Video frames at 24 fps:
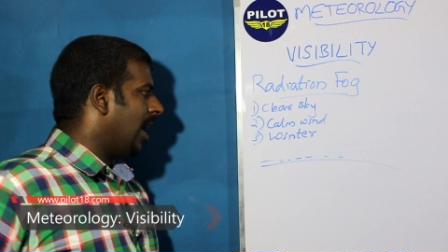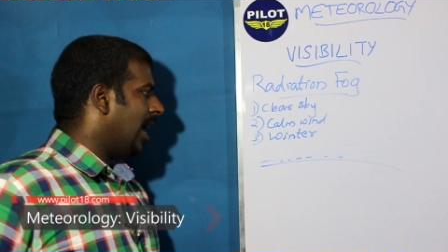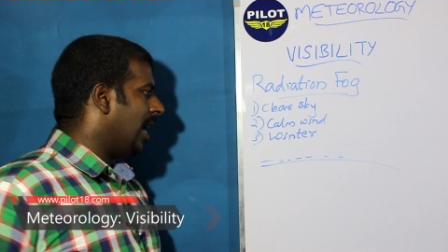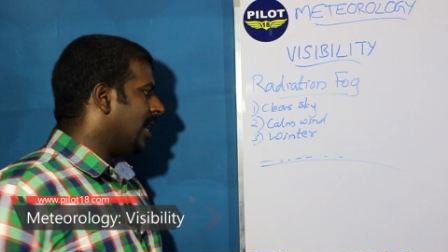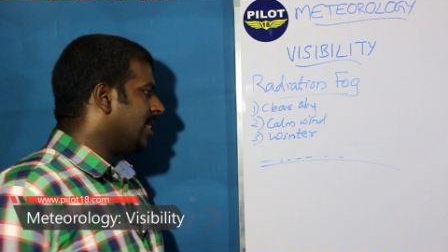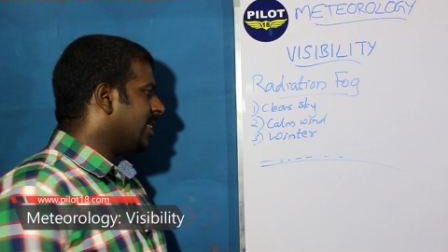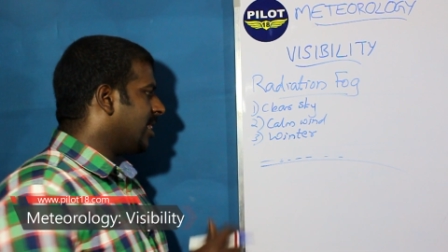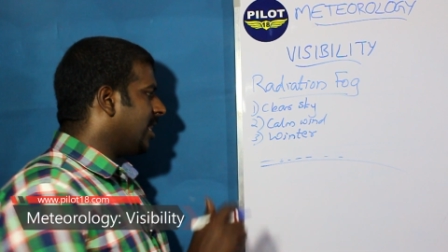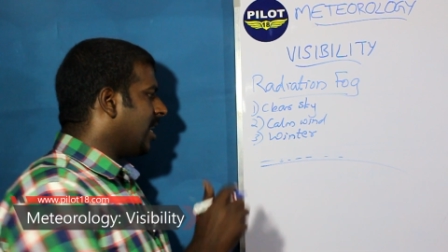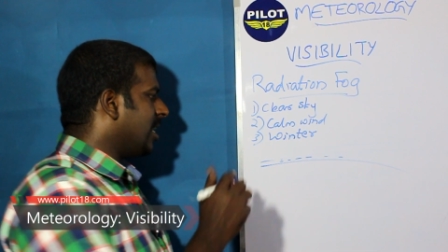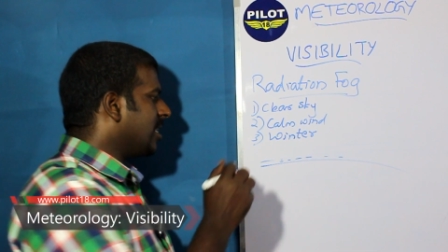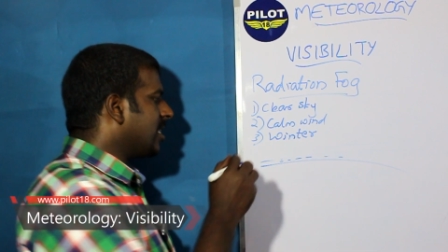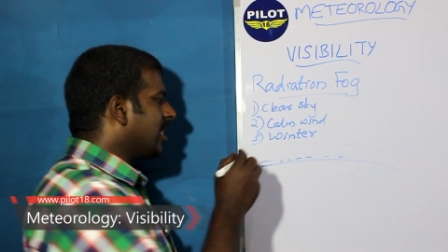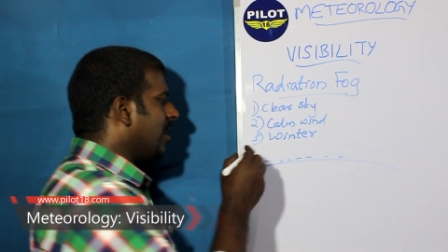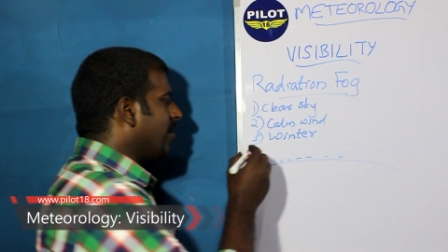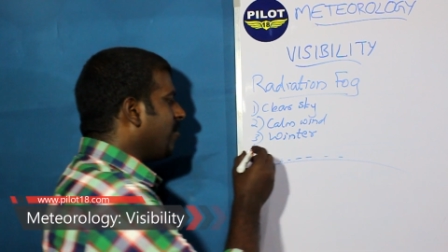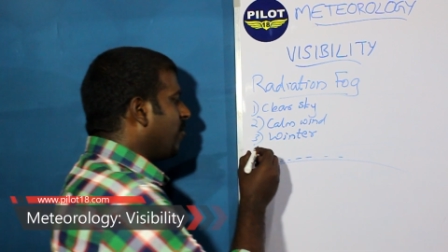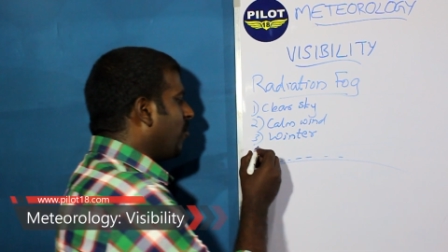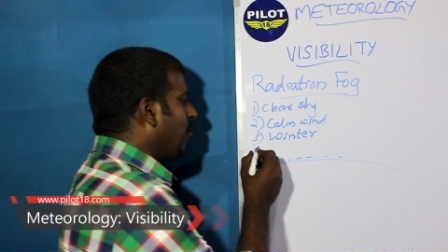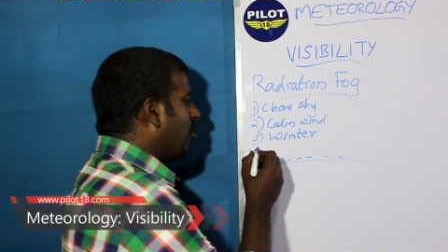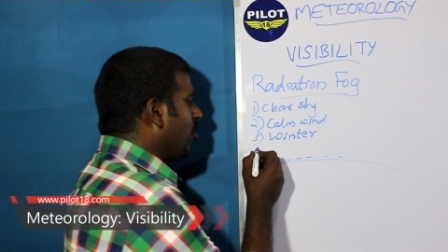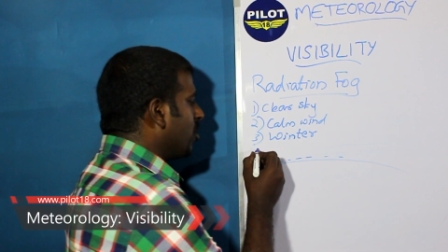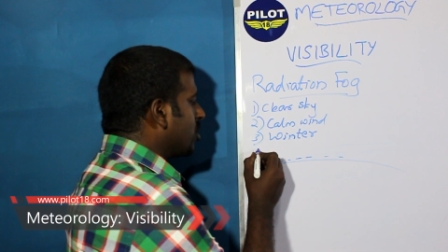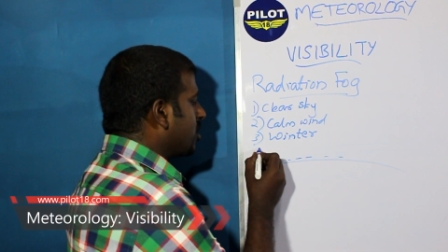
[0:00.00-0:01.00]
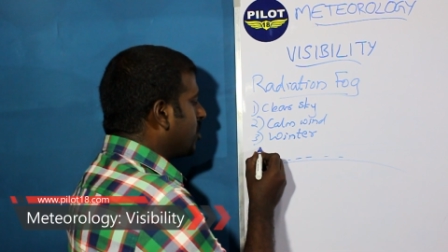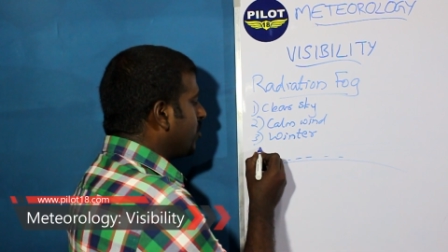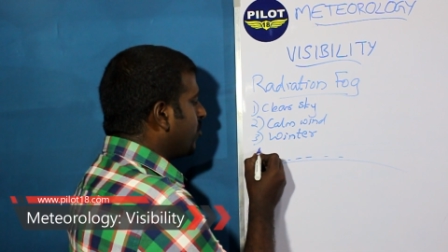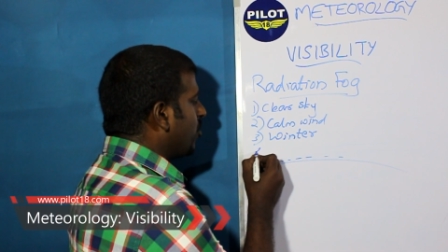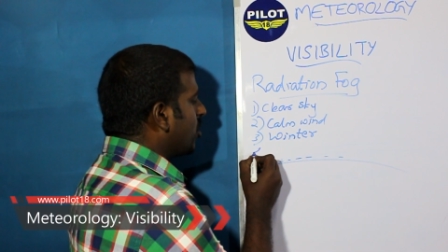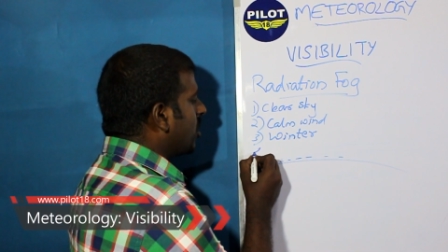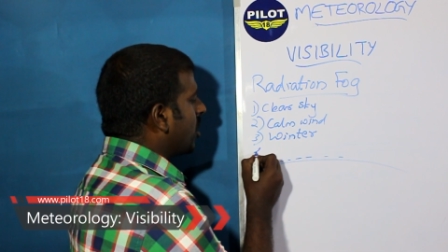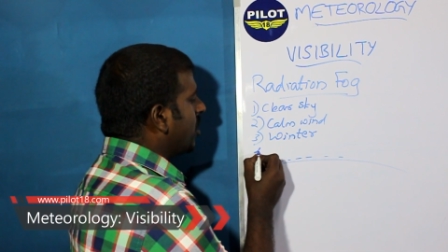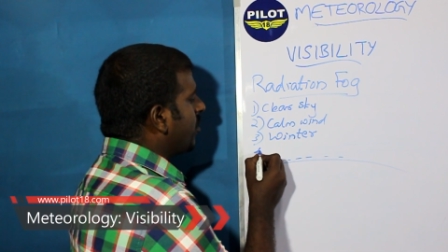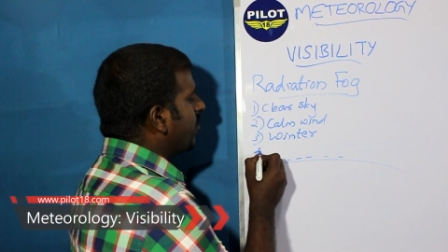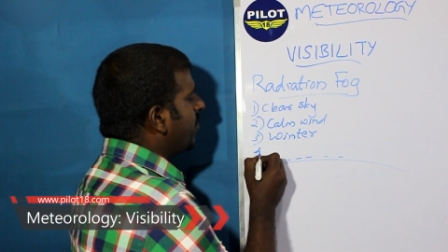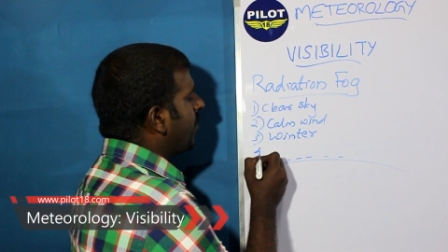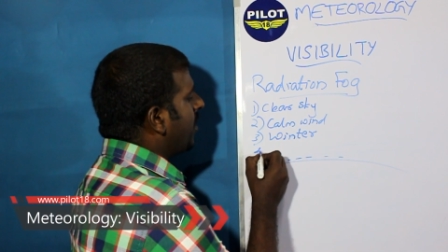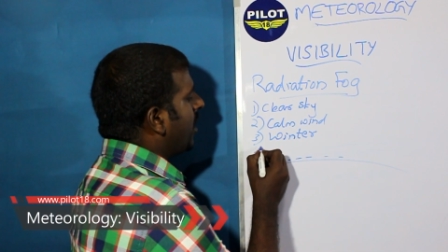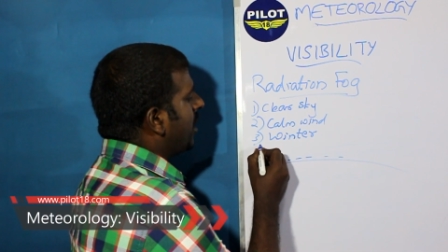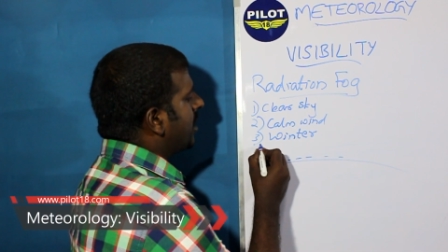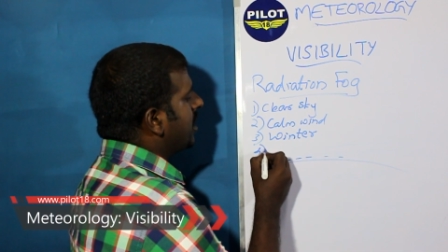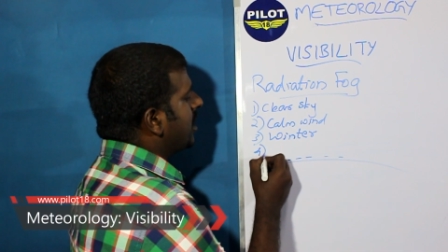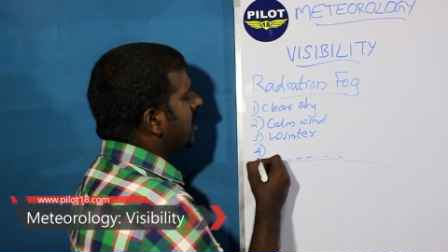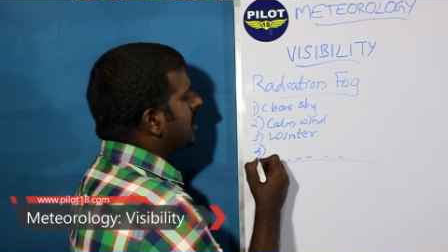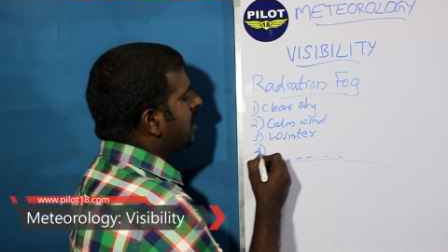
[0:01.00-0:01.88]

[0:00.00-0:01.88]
and then the most important part